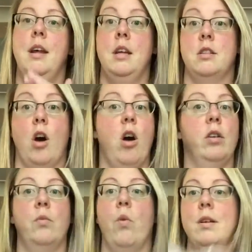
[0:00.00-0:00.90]
It's
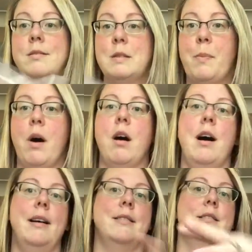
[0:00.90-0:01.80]
all in one
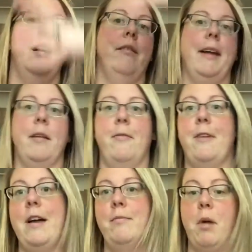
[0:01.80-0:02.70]
spot. It's not like
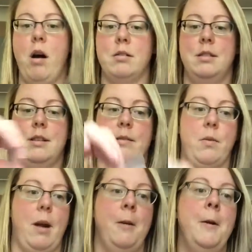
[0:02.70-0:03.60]
5 boxes
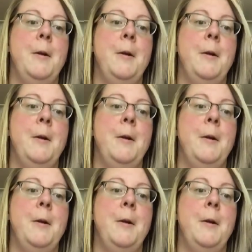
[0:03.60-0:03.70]
everywhere.